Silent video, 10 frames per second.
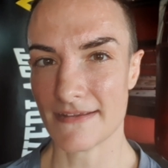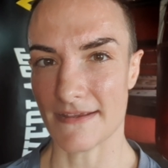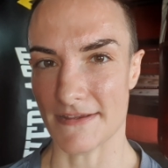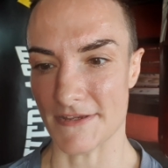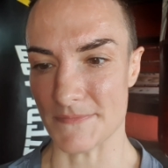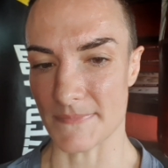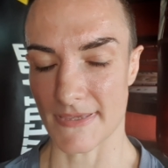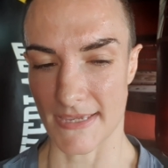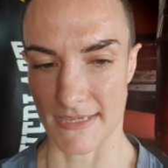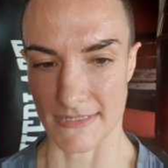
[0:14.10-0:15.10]

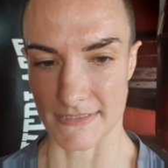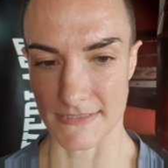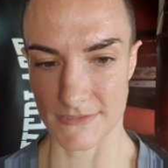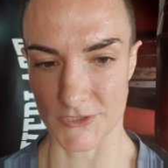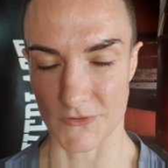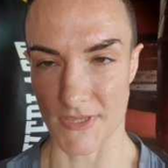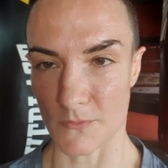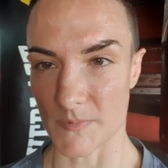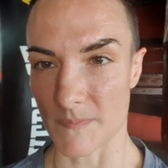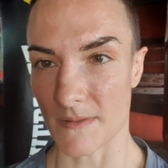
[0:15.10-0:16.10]
And so that
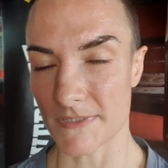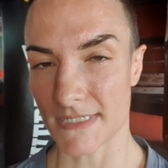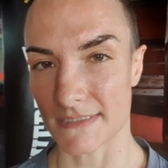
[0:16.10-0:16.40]
will be public.